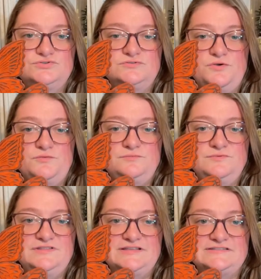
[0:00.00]
No,
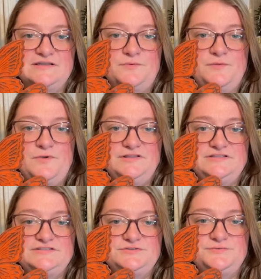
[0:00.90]
that's not what I
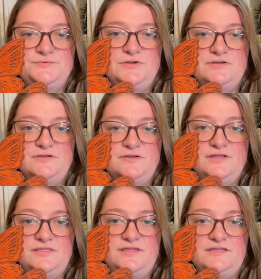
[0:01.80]
wanted to do.
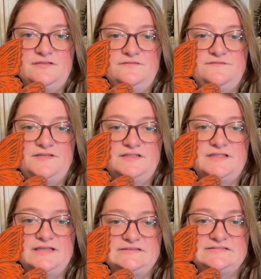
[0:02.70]
I think it'll fit in
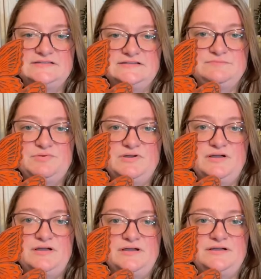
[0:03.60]
that size
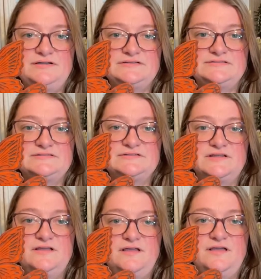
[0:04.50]
box.
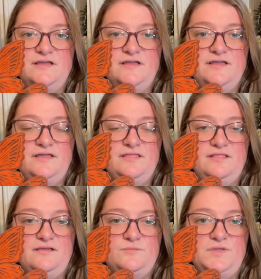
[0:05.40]

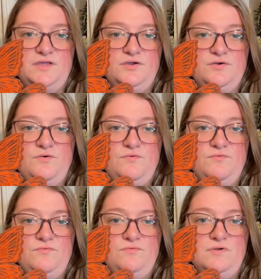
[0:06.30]
There we
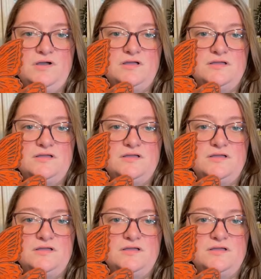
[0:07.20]
go.